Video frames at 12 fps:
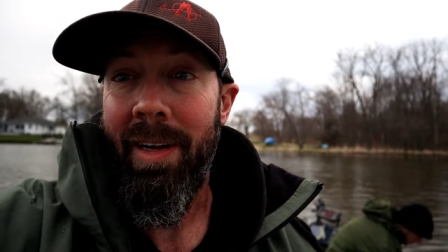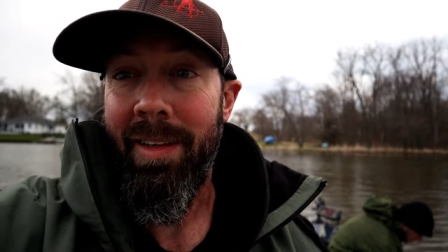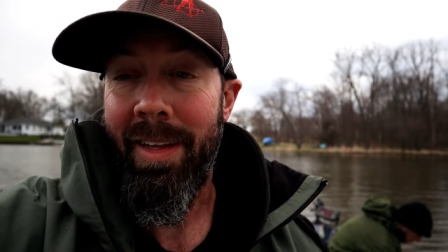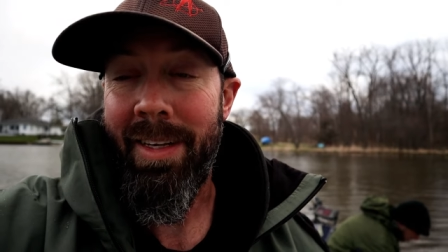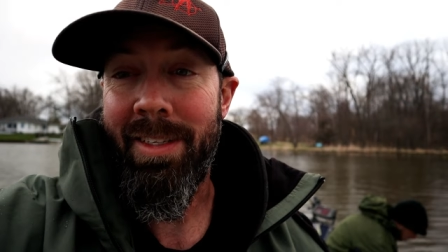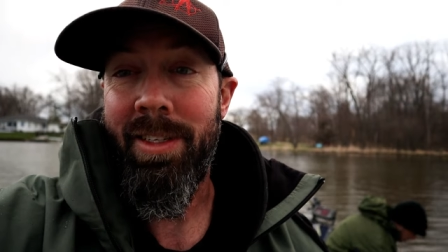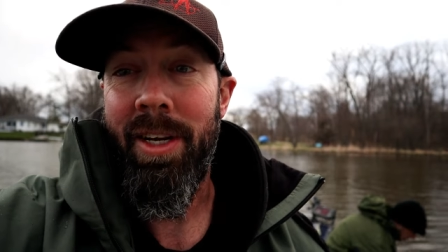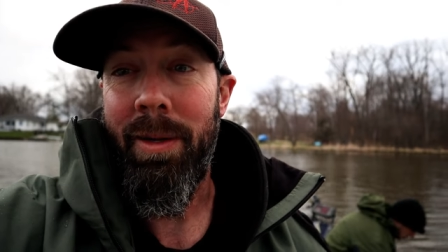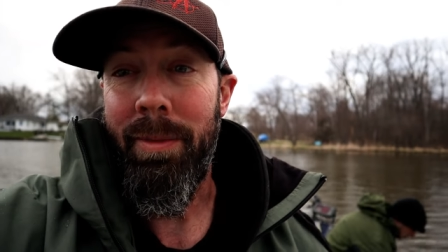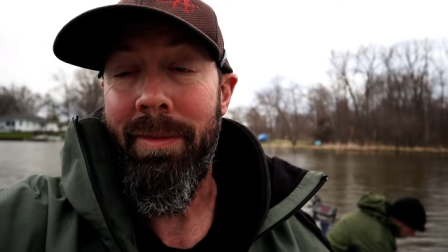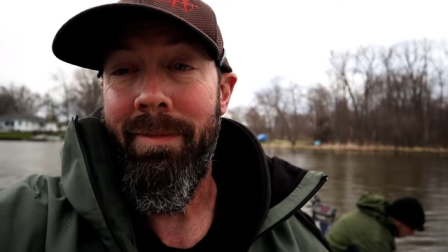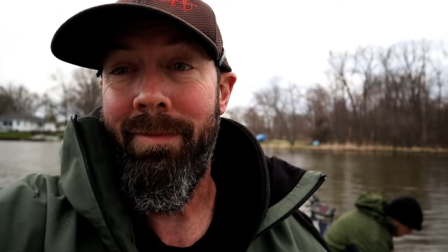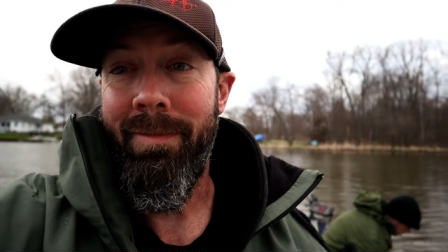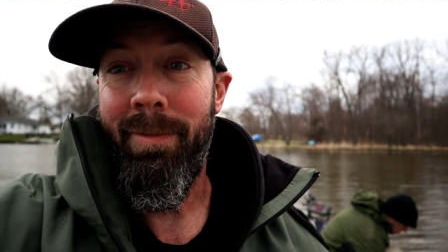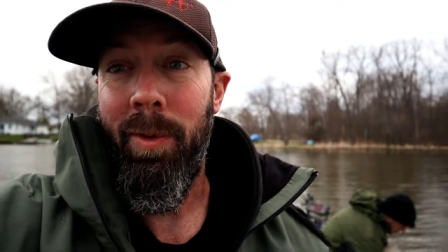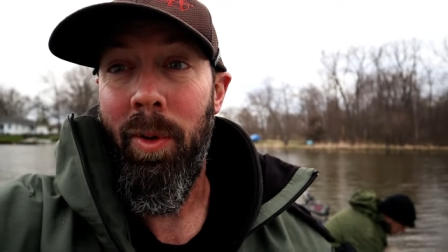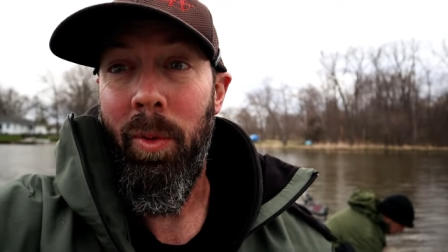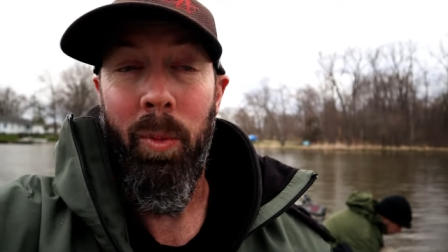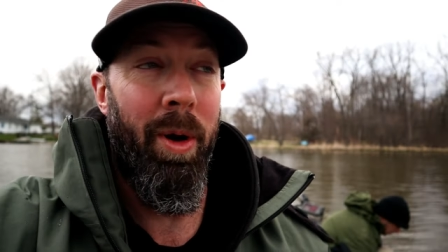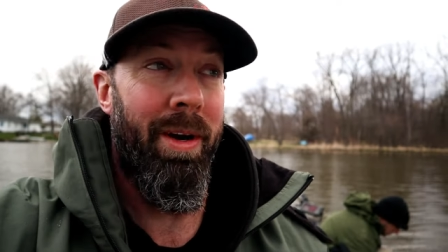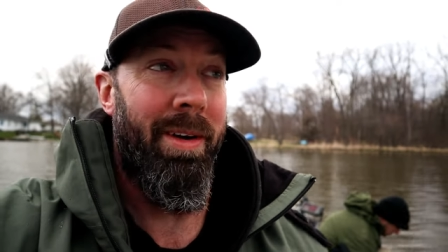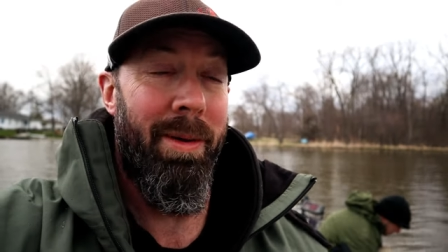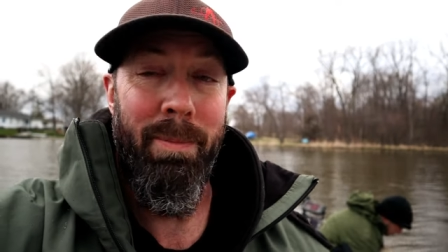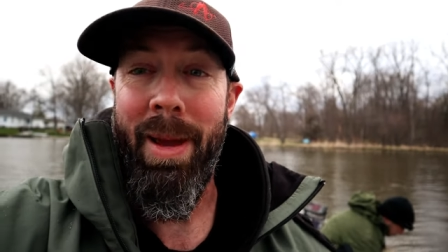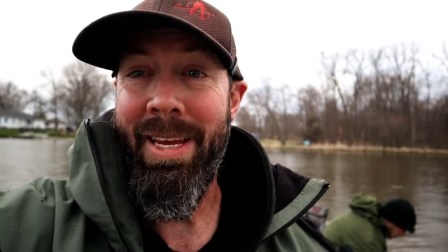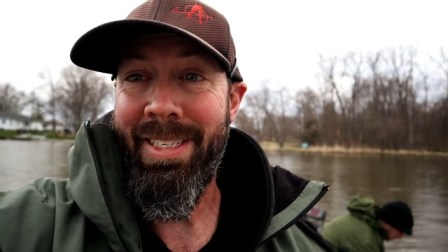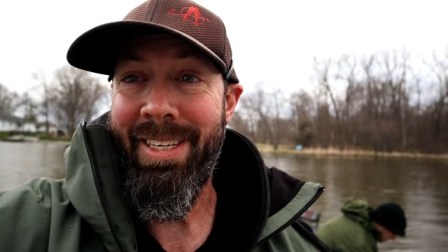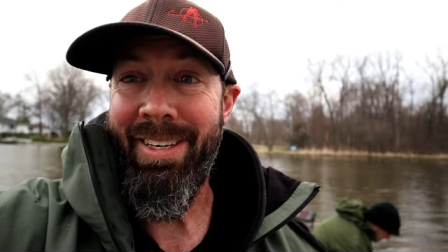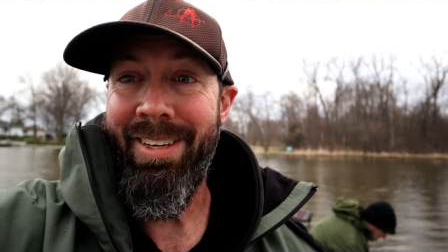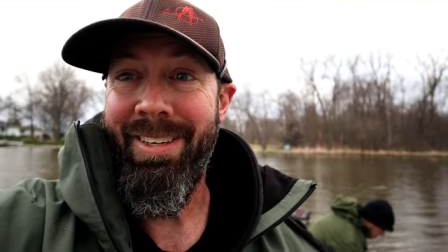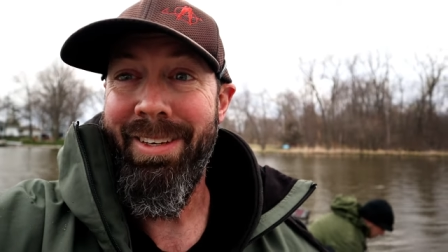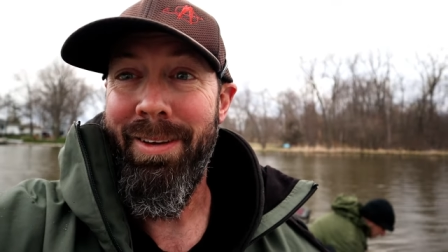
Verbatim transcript: Ladies and gentlemen, what an amazing